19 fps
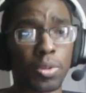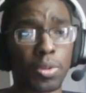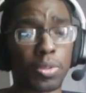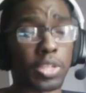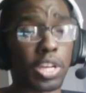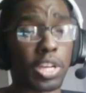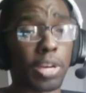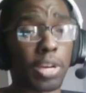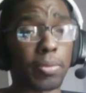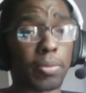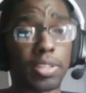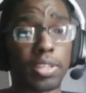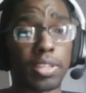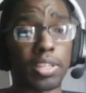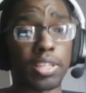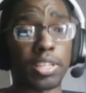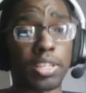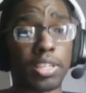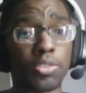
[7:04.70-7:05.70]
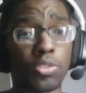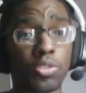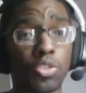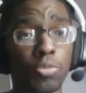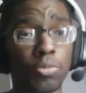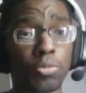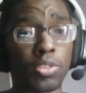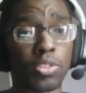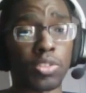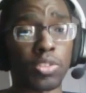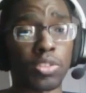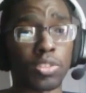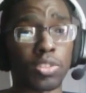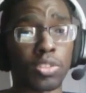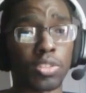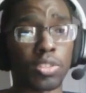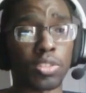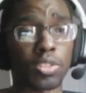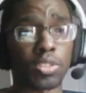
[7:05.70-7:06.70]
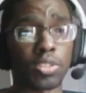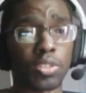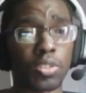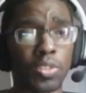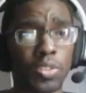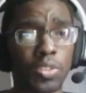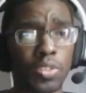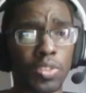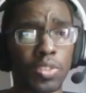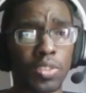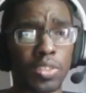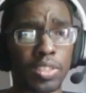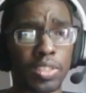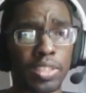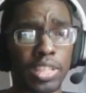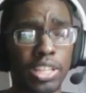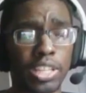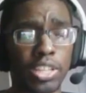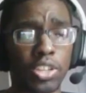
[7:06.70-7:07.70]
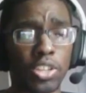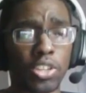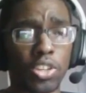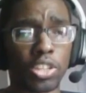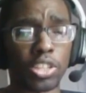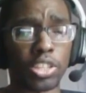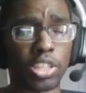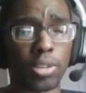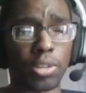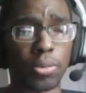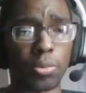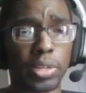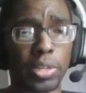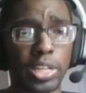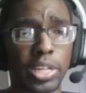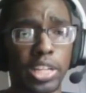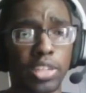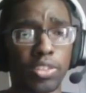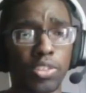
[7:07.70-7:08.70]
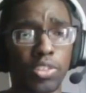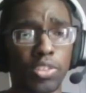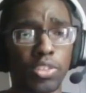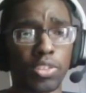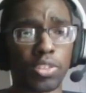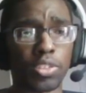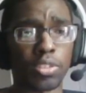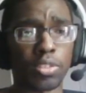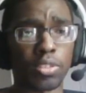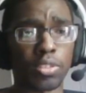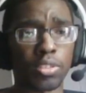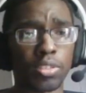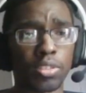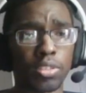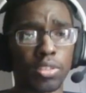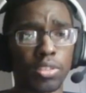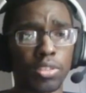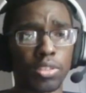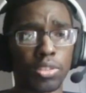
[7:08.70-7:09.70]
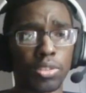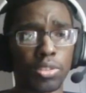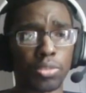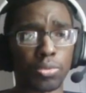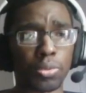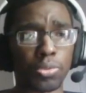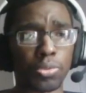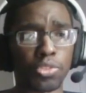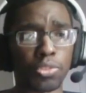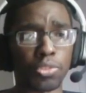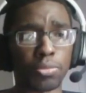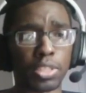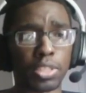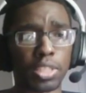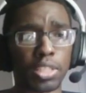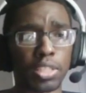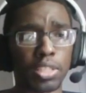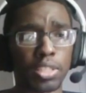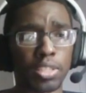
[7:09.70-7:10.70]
Yep. He's doomed. That car got wrecked. Gruesomely.